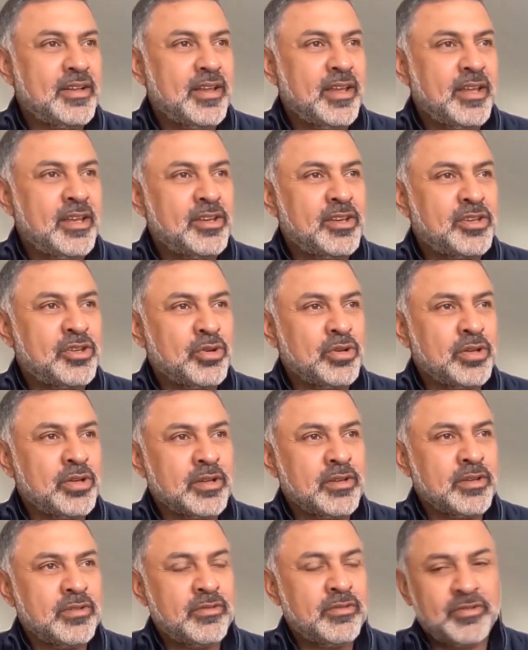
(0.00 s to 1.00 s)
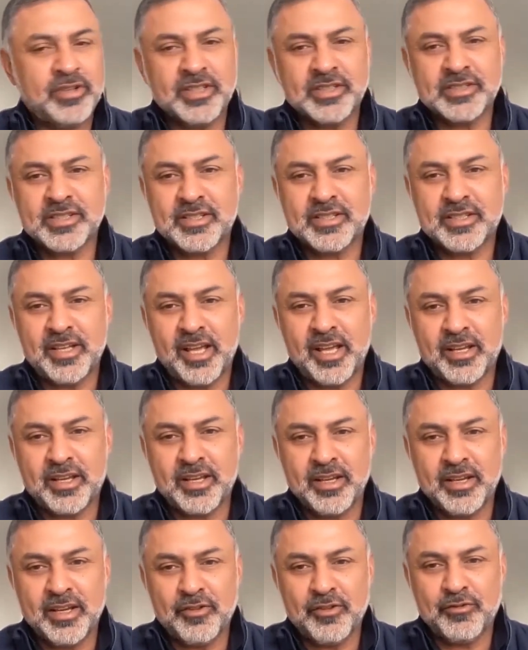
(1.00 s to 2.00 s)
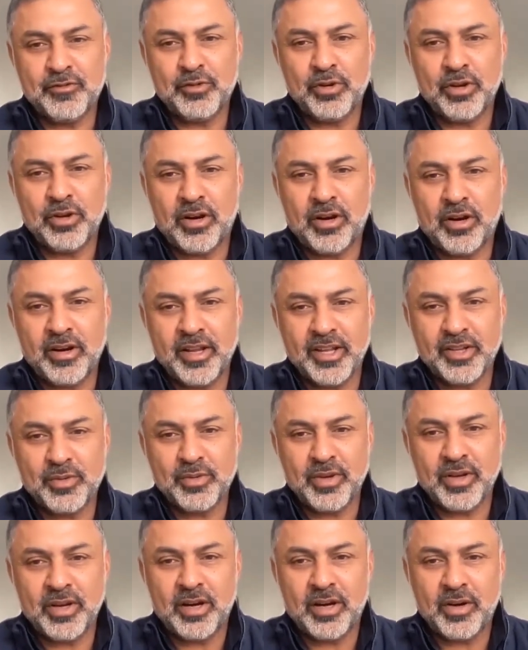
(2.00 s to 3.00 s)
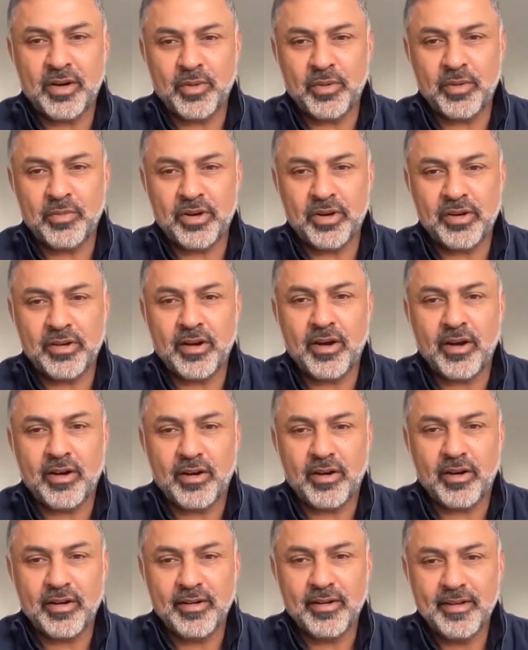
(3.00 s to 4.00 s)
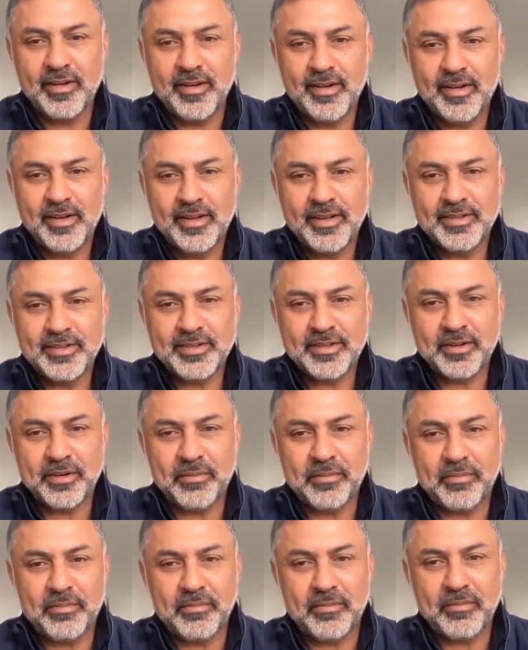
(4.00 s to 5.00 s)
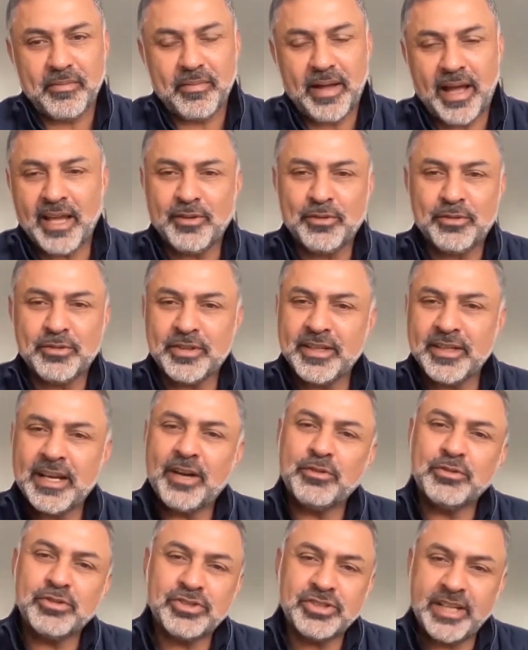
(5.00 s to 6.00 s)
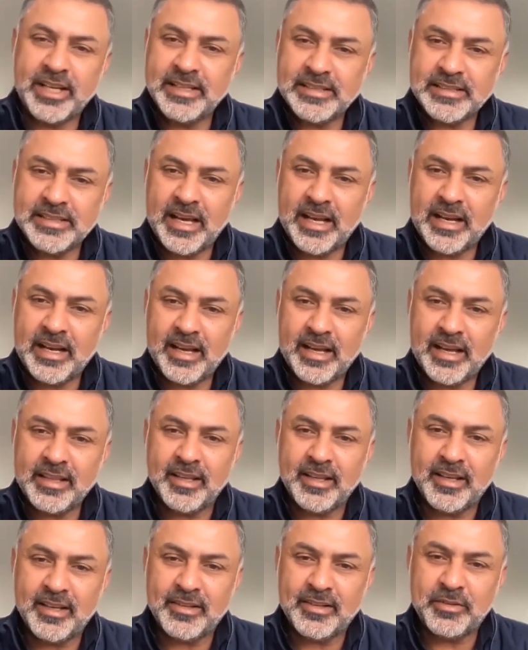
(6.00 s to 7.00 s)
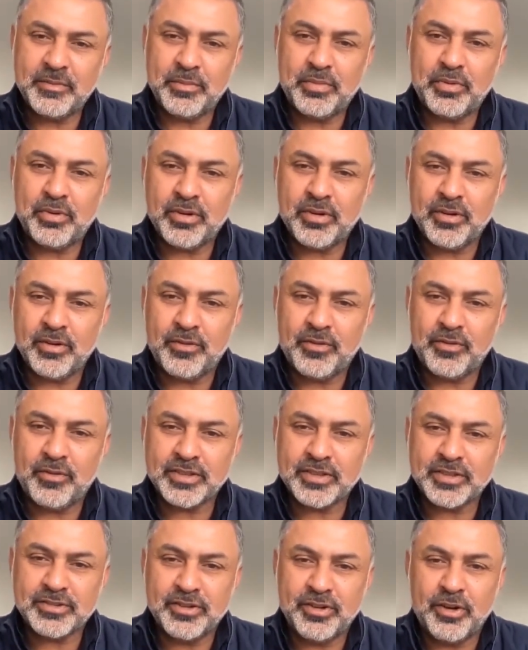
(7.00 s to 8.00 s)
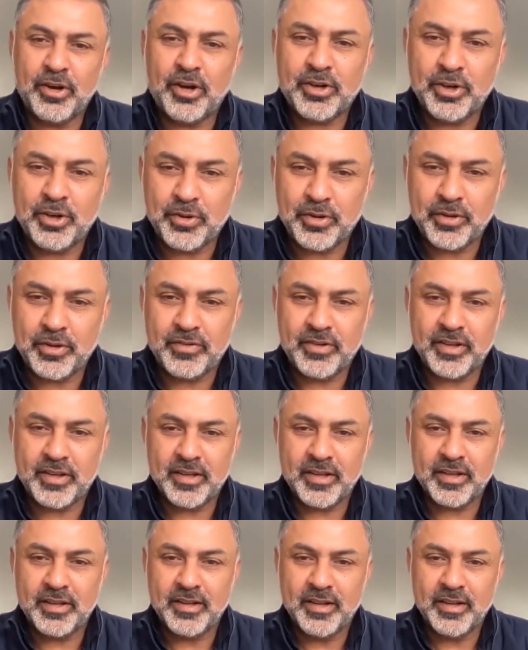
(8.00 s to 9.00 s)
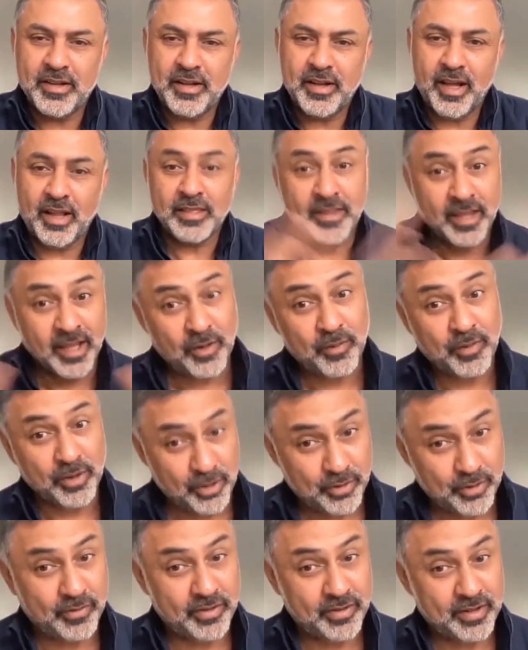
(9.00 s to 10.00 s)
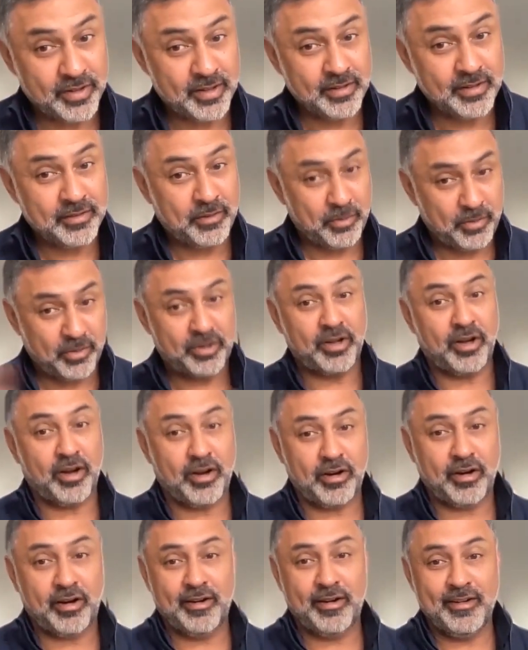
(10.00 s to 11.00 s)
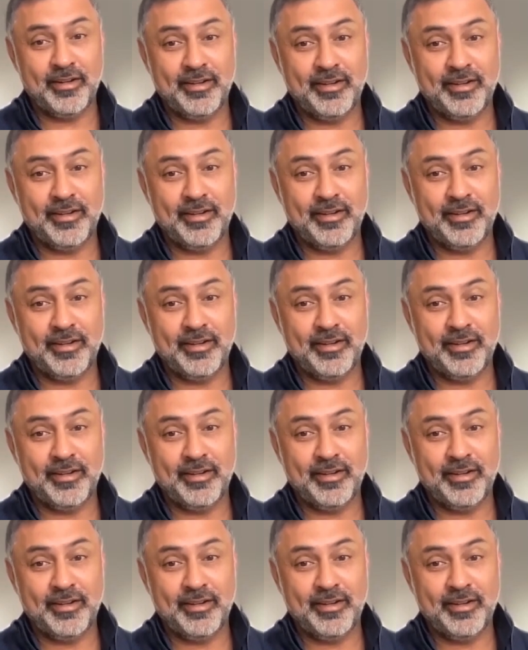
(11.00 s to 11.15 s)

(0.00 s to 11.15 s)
intuitive, risk-taking, and foolhardy as we are when we're younger. So I don't think I would change that. I think it's important for us to not know everything and think we know everything when we're younger.